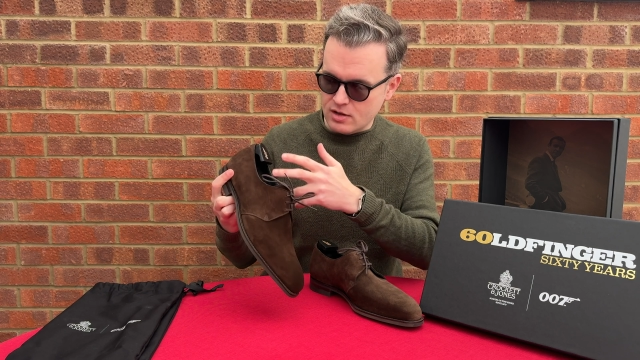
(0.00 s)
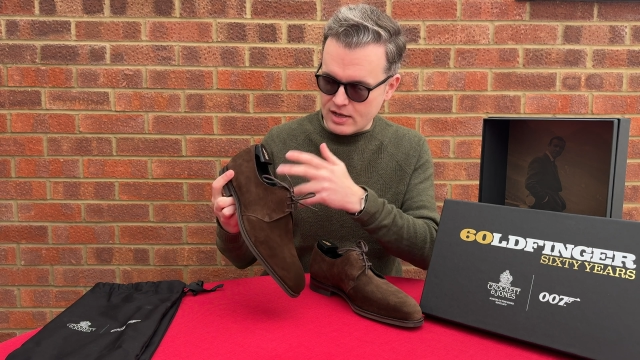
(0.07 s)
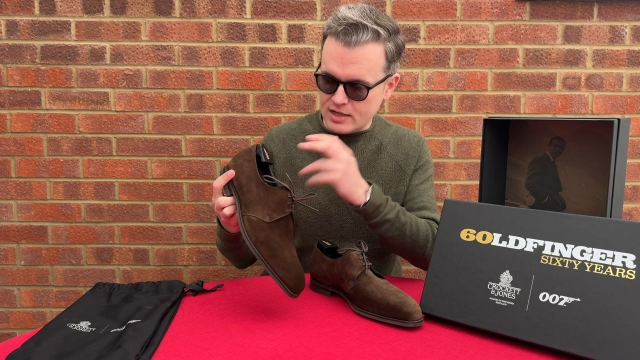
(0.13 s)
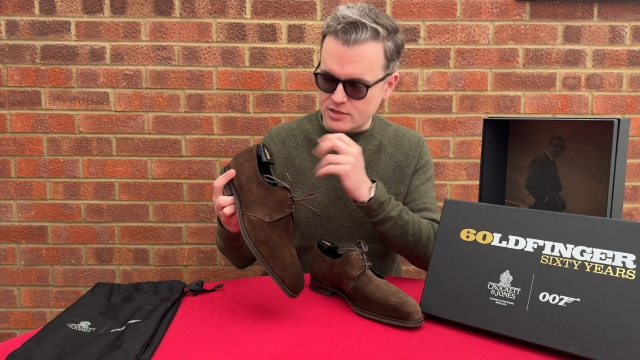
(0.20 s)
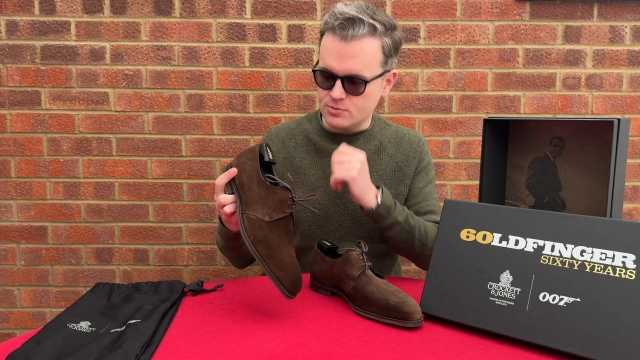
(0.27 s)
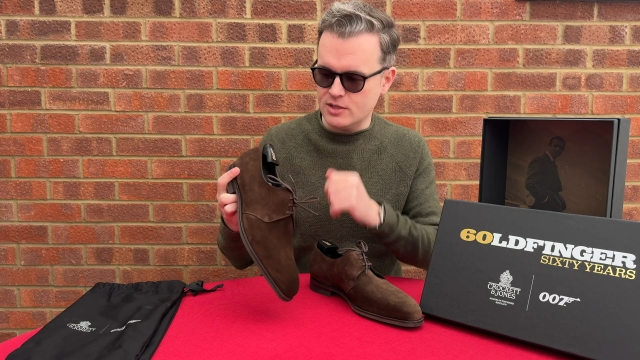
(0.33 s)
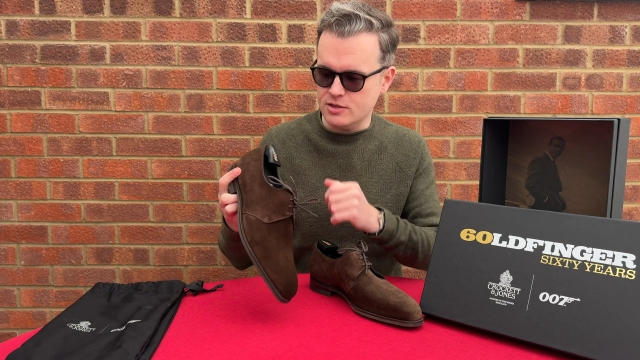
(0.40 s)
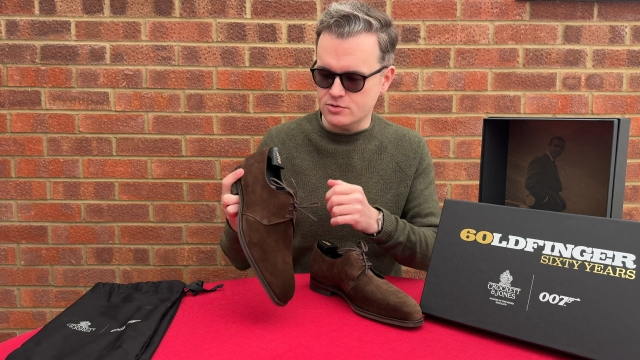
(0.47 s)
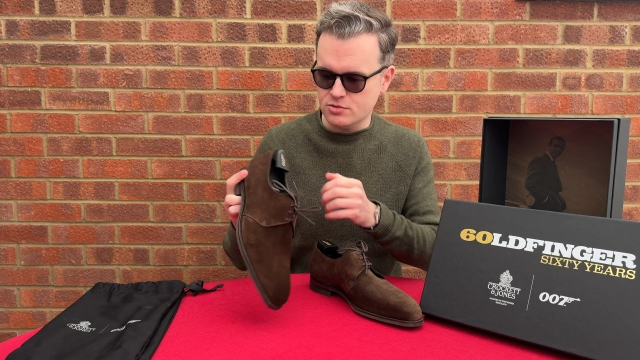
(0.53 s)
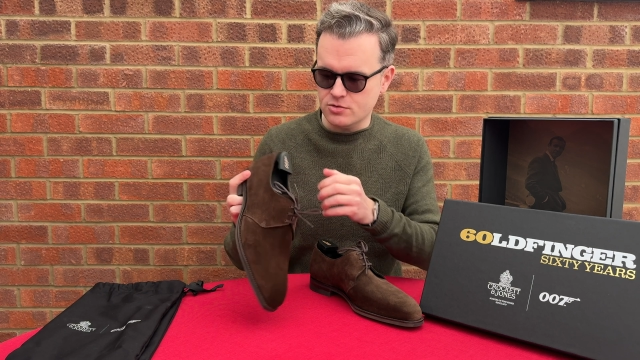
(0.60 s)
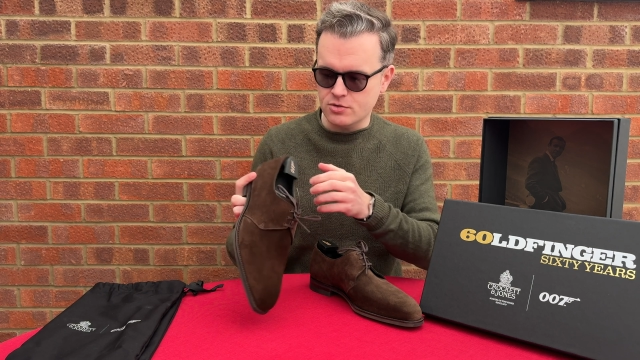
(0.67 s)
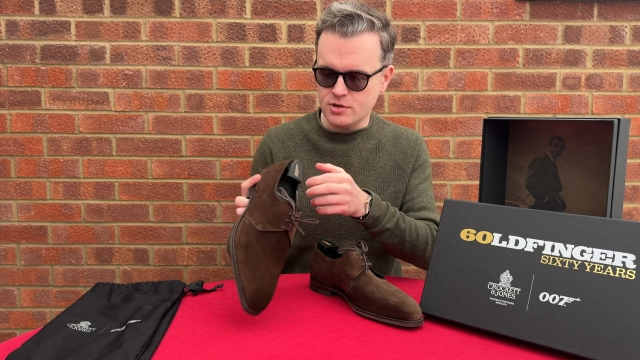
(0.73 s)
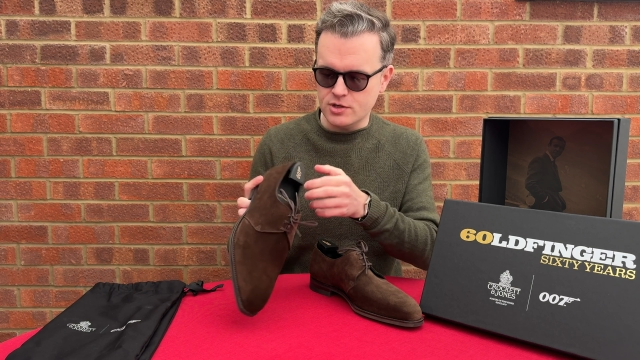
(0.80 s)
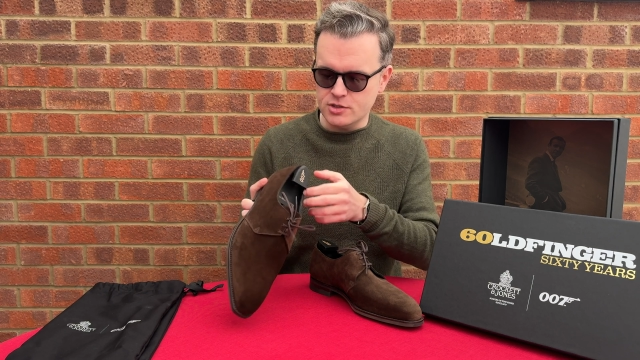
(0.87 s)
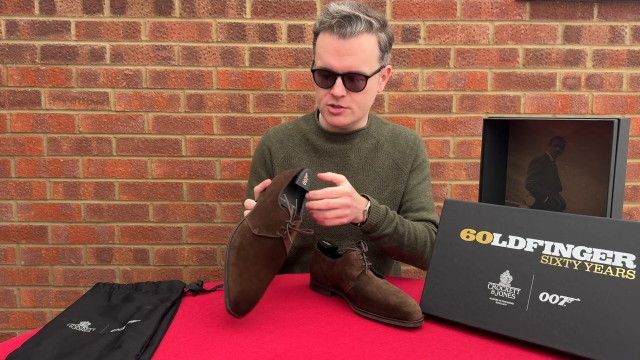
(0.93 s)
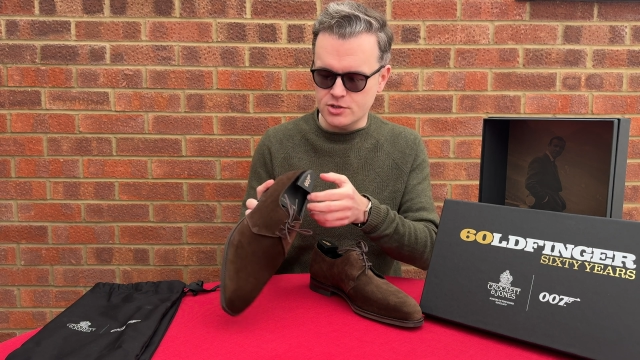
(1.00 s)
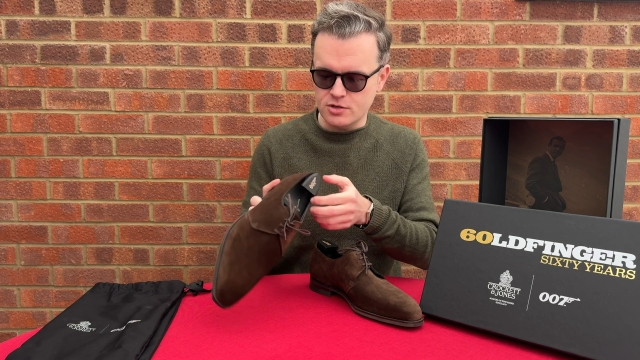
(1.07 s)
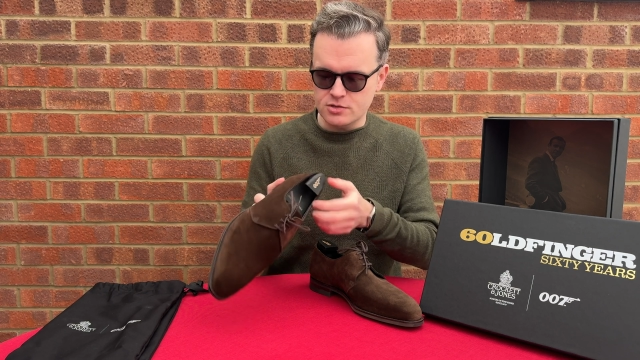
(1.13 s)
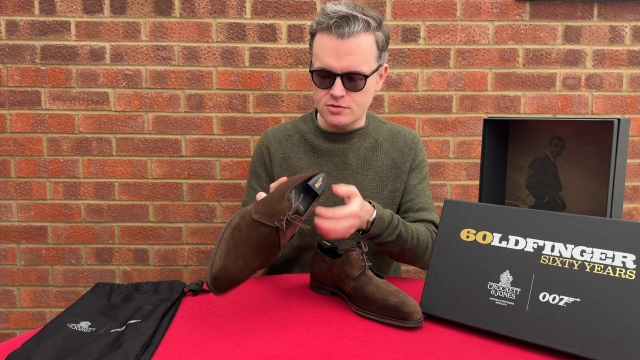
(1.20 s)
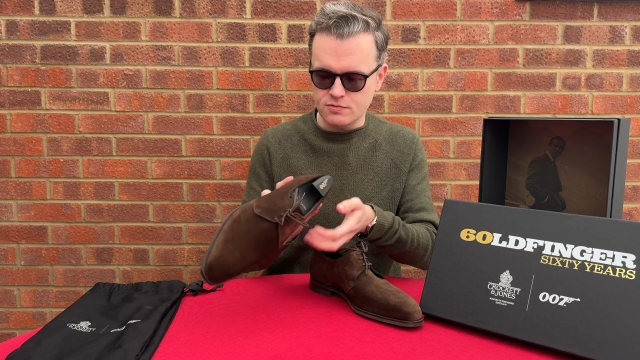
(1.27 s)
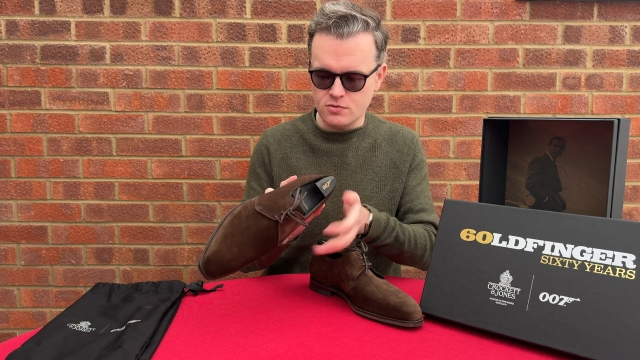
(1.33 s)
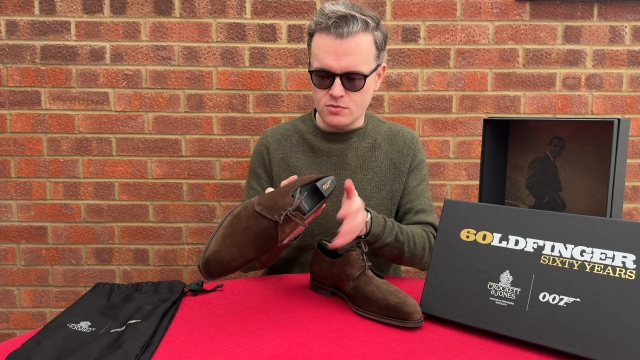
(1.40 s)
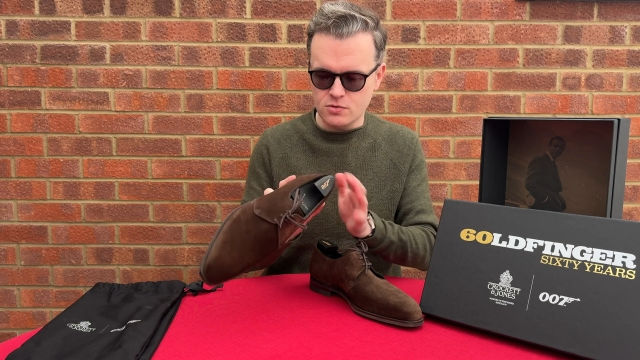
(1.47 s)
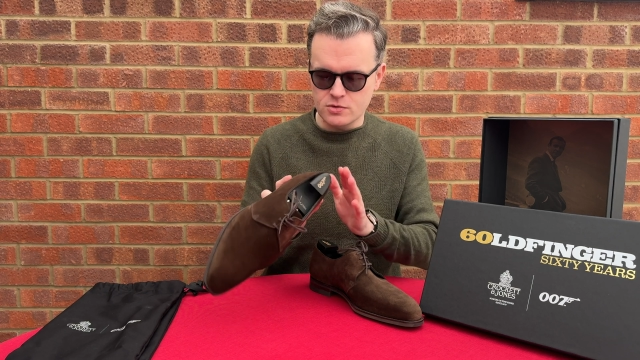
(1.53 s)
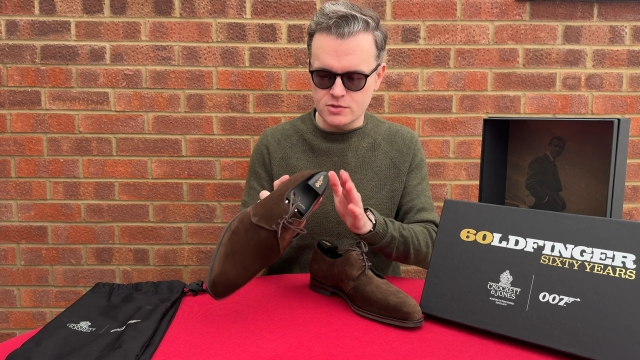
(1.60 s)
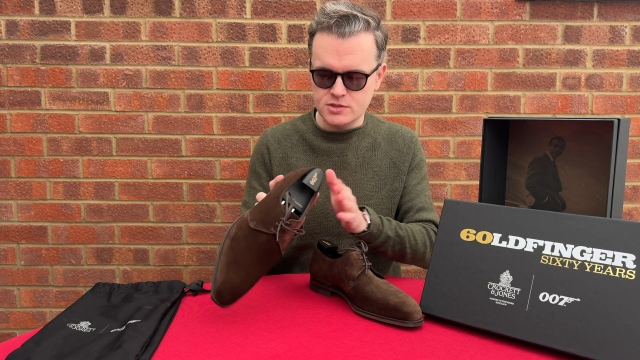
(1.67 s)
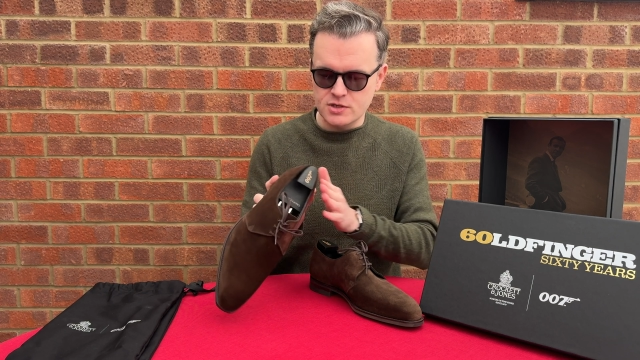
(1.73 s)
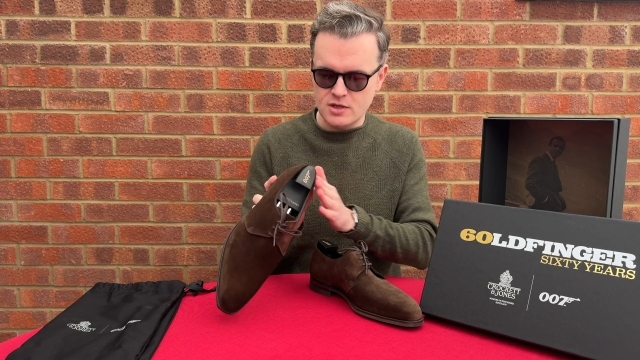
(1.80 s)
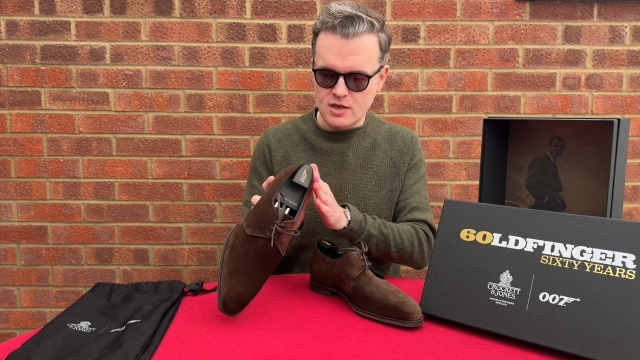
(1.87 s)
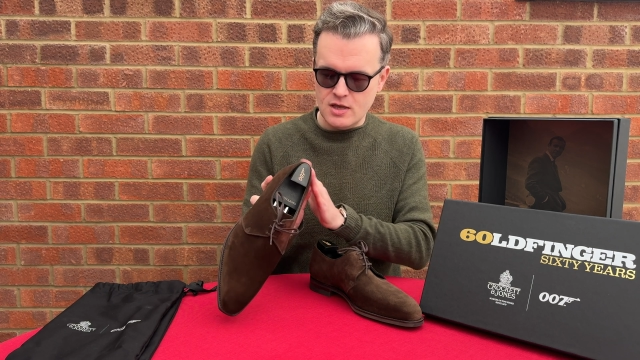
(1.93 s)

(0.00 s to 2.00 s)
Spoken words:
as well as Crockett Jones, of course.